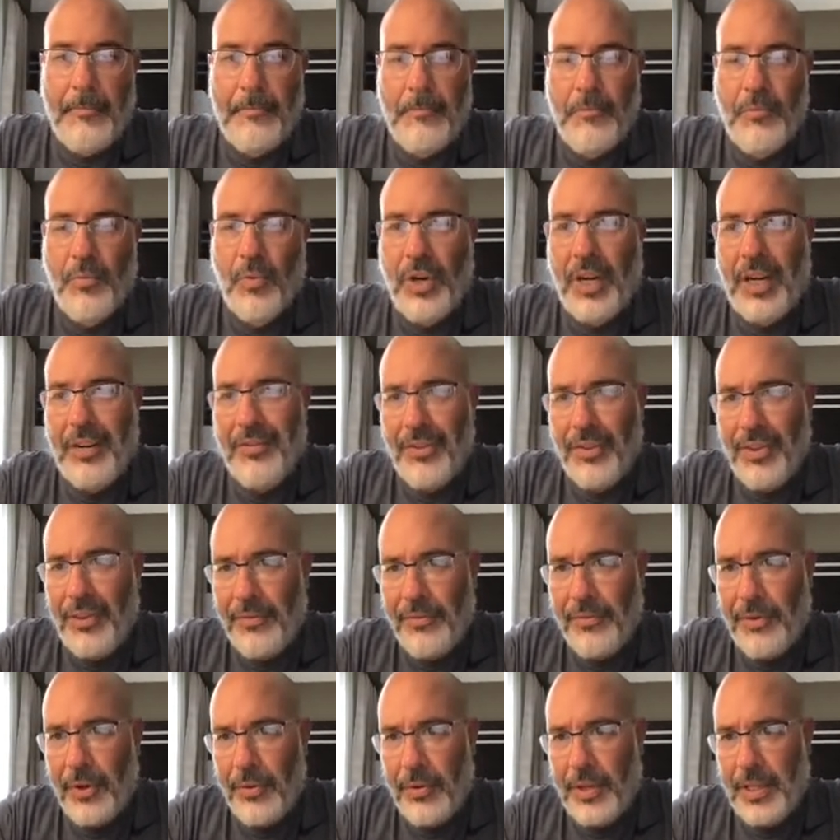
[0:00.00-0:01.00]
Whatever the
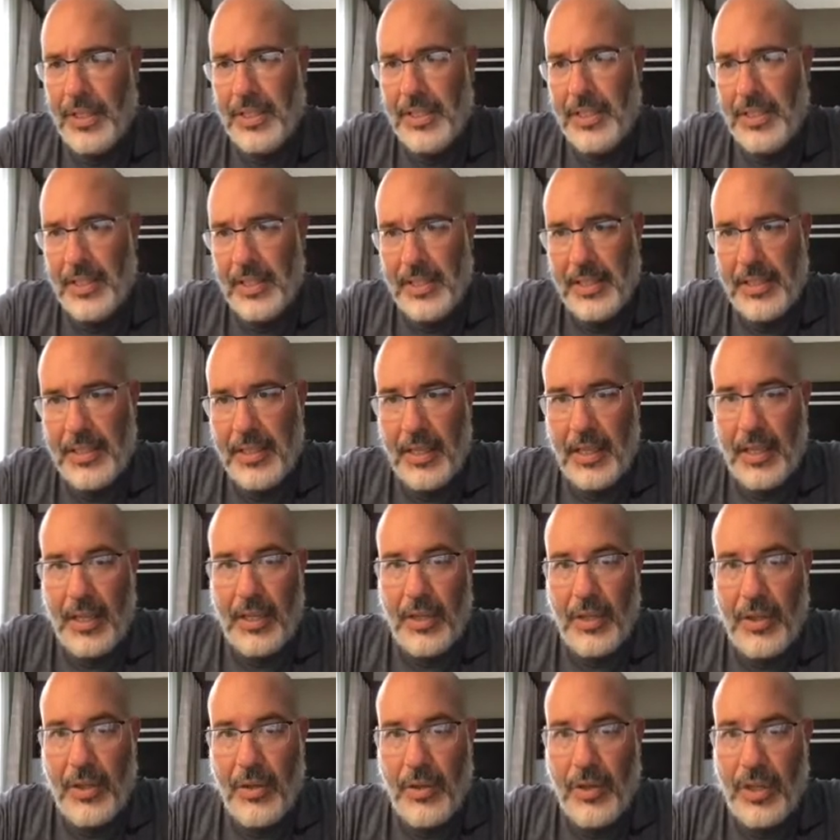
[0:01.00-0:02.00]
focus is,
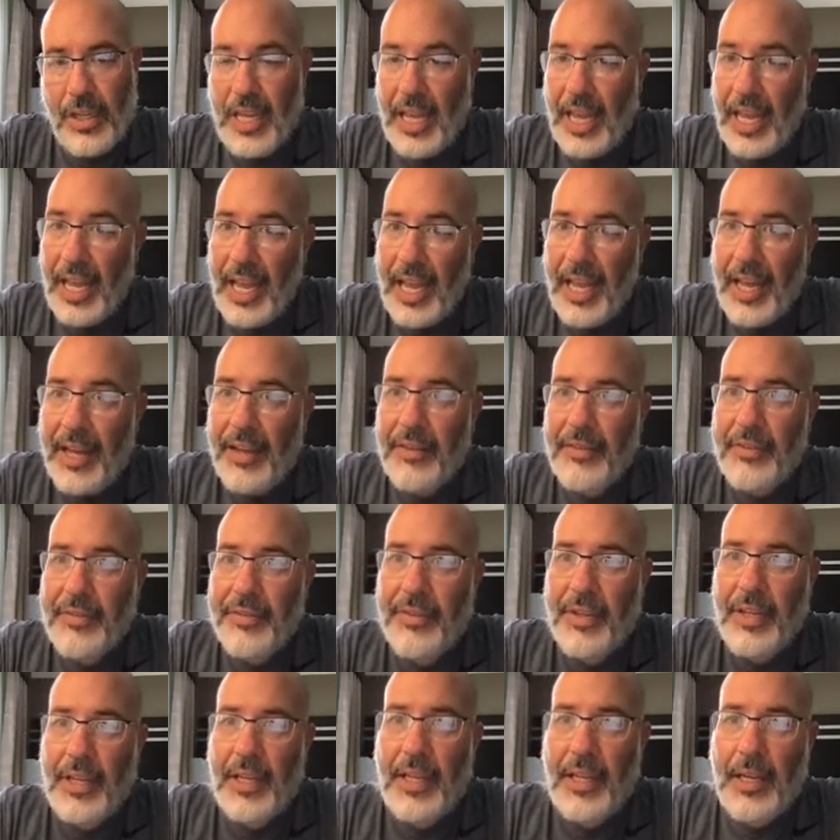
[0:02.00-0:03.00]
you could have
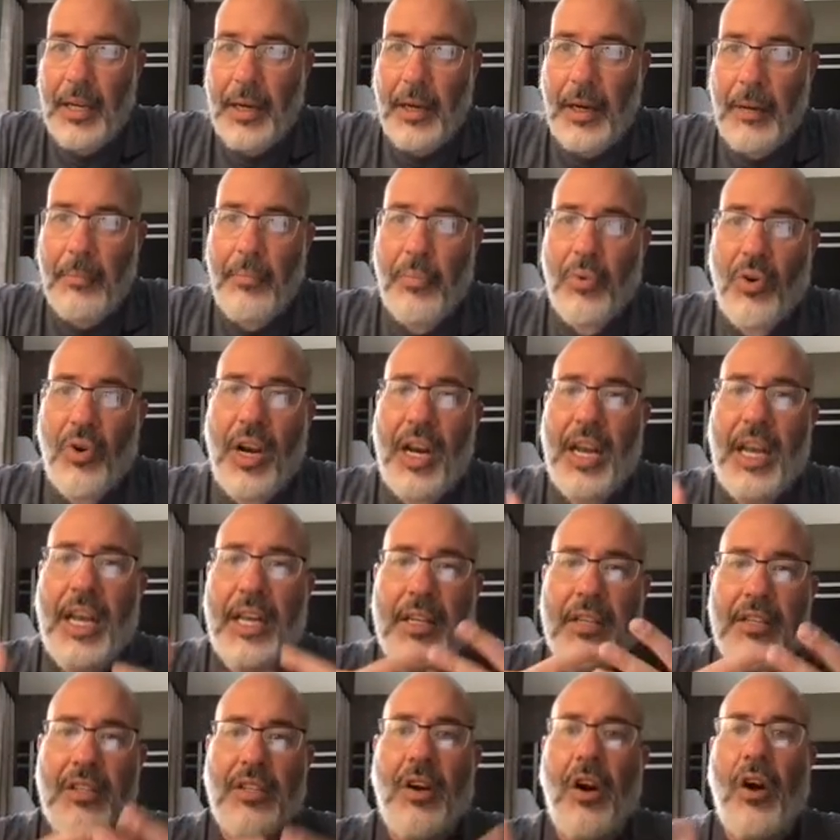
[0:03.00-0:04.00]
a
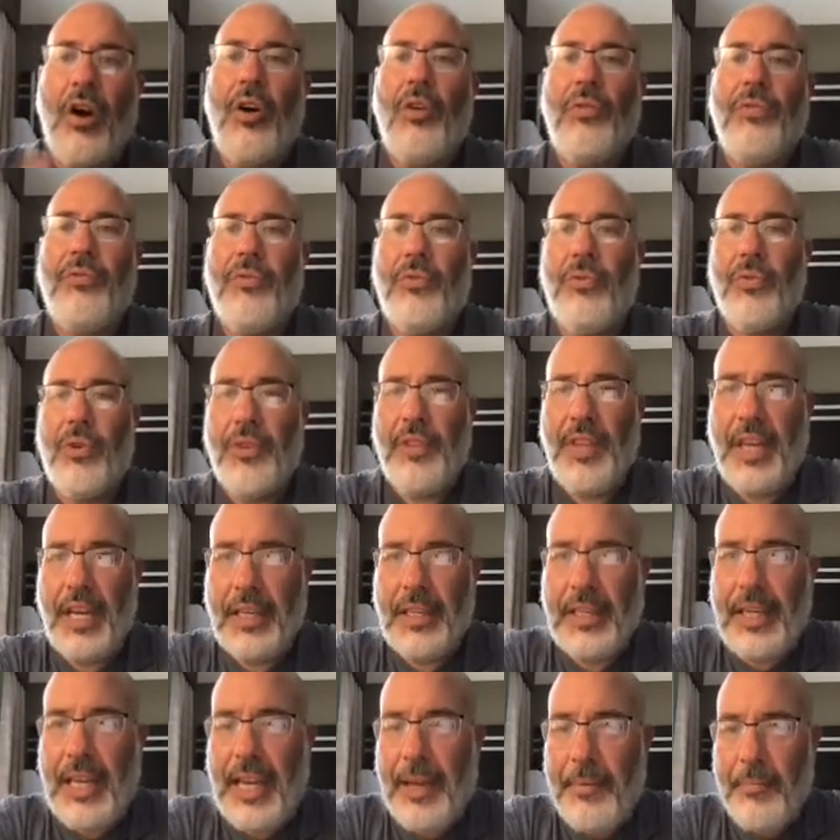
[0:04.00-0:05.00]
brand all for that
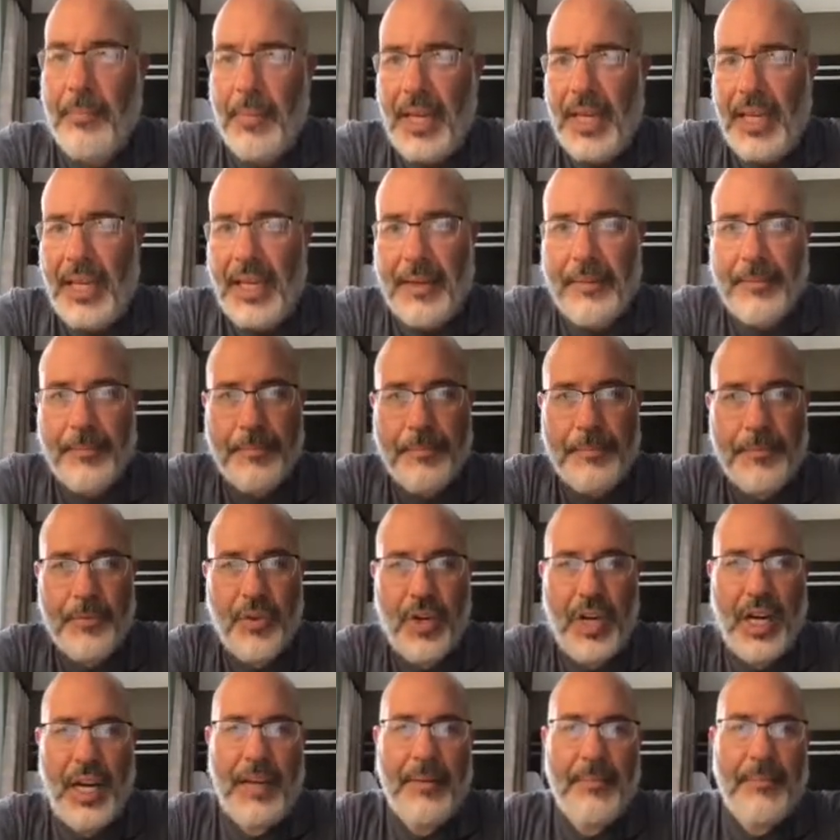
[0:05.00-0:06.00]
campaign,
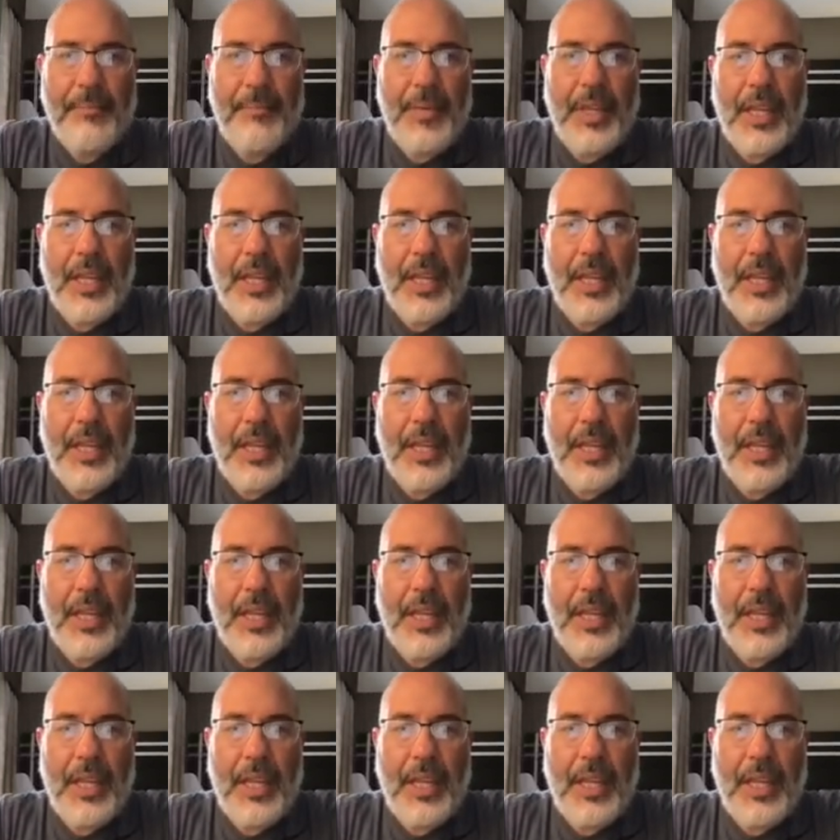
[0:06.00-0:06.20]
right?